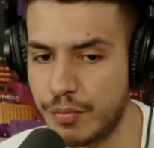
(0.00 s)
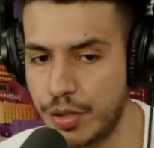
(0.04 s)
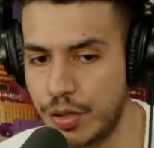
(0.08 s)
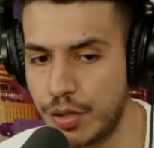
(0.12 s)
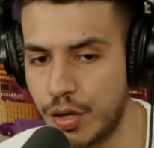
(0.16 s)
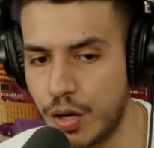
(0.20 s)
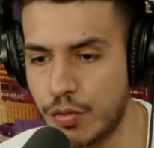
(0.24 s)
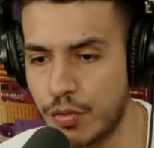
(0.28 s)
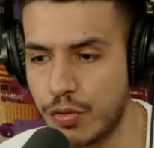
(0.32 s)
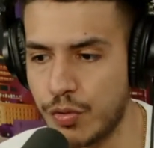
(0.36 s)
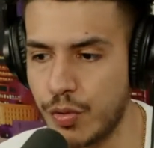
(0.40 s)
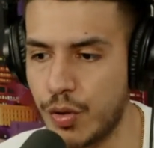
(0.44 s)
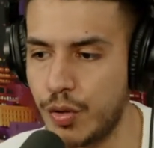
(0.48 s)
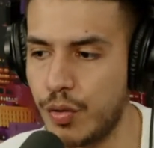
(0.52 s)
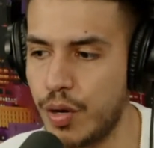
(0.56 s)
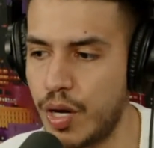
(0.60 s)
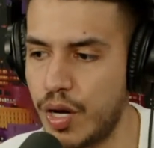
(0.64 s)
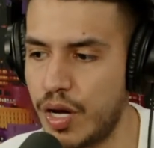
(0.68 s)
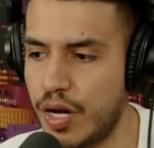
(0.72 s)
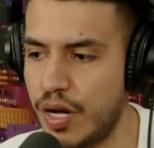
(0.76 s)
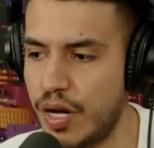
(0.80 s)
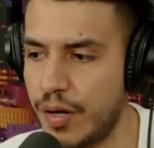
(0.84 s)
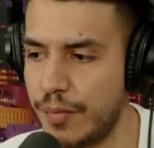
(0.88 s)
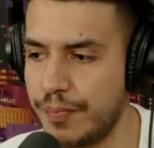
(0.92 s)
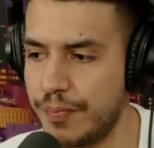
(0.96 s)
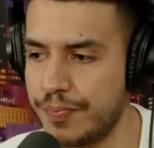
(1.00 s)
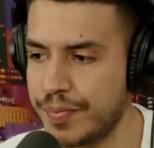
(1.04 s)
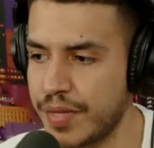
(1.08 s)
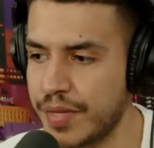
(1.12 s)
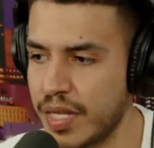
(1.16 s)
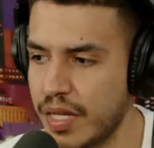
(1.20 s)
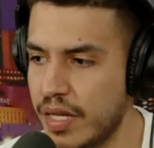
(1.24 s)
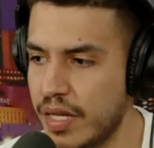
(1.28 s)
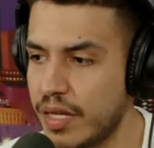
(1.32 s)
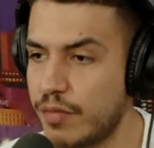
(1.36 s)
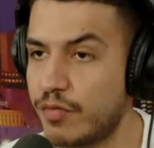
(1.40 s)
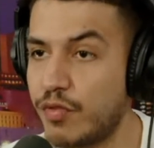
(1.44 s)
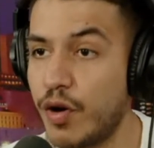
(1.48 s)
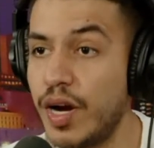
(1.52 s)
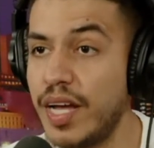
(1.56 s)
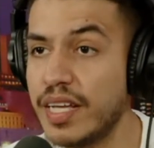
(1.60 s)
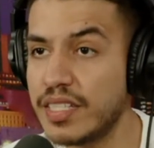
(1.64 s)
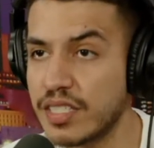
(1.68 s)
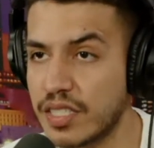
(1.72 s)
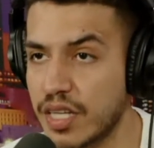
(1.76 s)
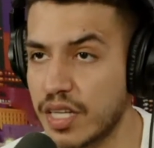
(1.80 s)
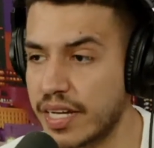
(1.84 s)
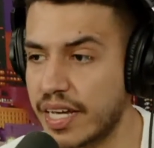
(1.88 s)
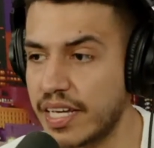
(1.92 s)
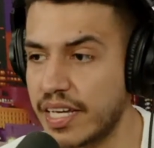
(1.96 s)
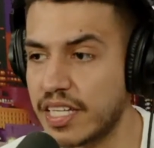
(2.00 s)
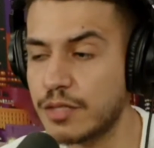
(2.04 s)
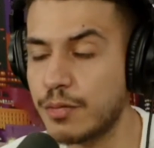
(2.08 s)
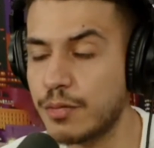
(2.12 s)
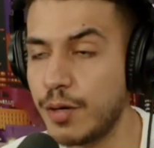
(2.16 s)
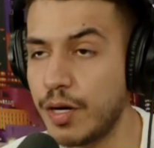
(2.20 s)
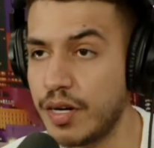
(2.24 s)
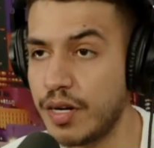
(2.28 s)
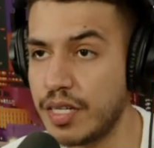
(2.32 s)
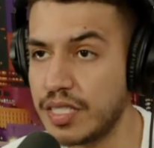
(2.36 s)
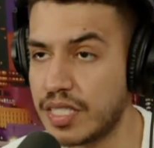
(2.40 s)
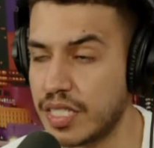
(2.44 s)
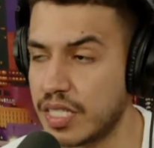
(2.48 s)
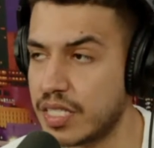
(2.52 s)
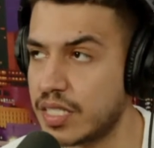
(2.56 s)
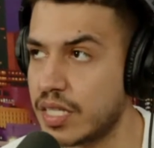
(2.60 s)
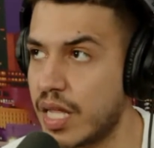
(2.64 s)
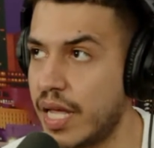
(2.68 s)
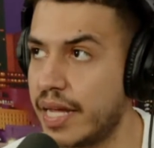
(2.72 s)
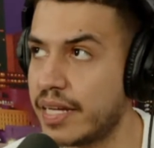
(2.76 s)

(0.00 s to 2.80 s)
through friends, like experiences.